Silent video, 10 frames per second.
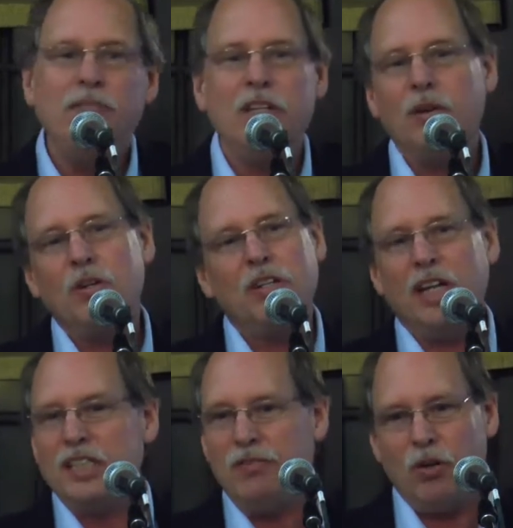even though
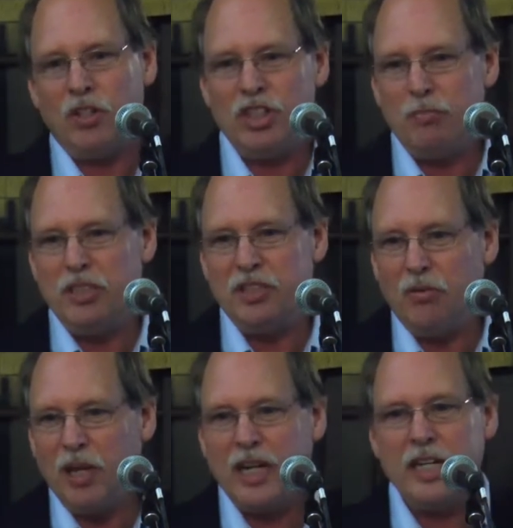collective ownership
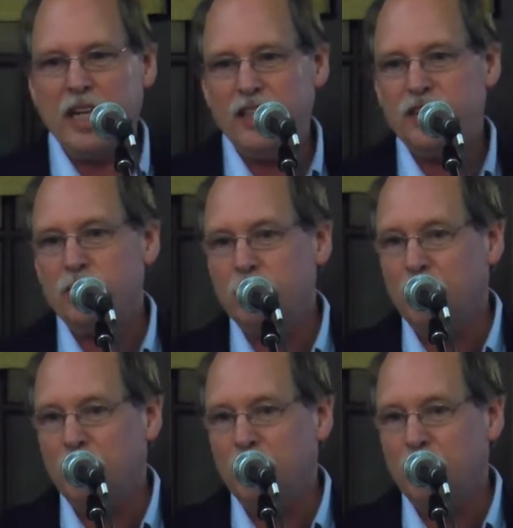isn't recognized